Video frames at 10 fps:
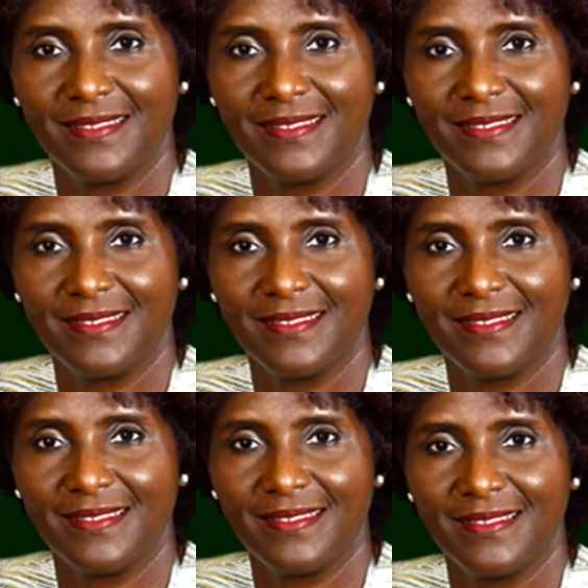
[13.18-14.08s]

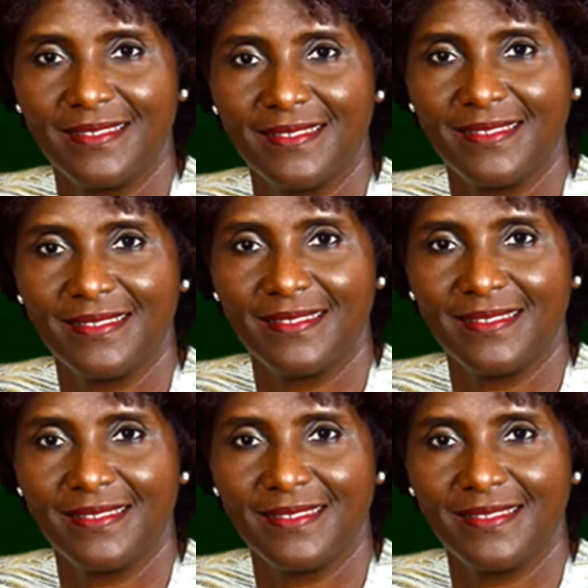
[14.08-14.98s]

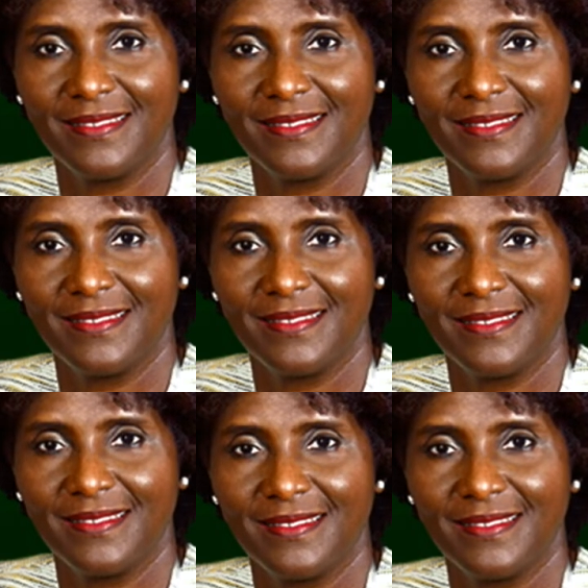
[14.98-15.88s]

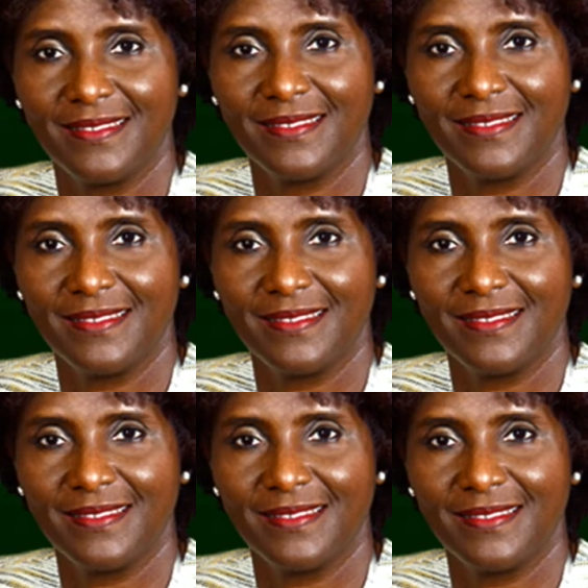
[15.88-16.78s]

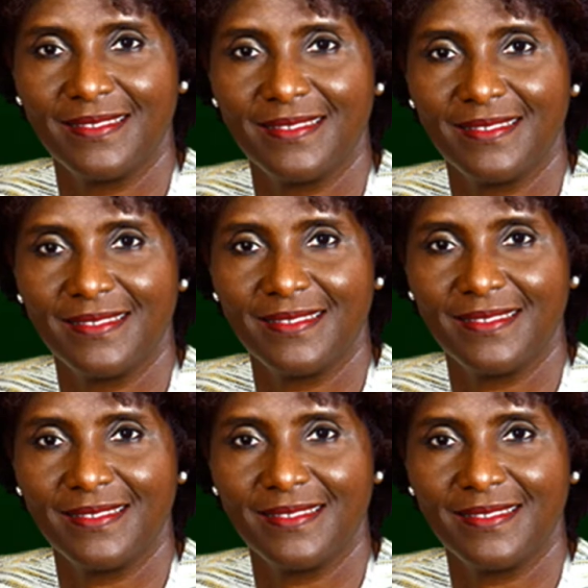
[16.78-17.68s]

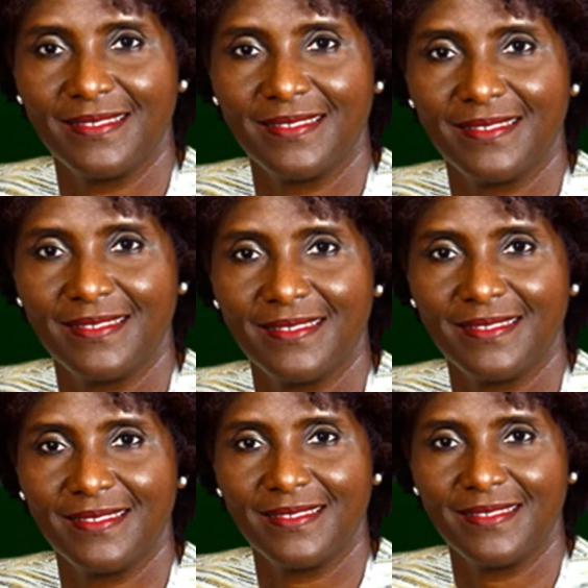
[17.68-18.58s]

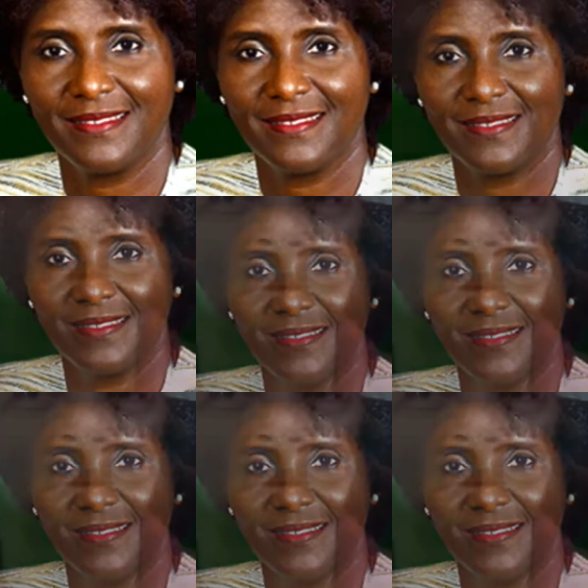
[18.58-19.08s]
(silence)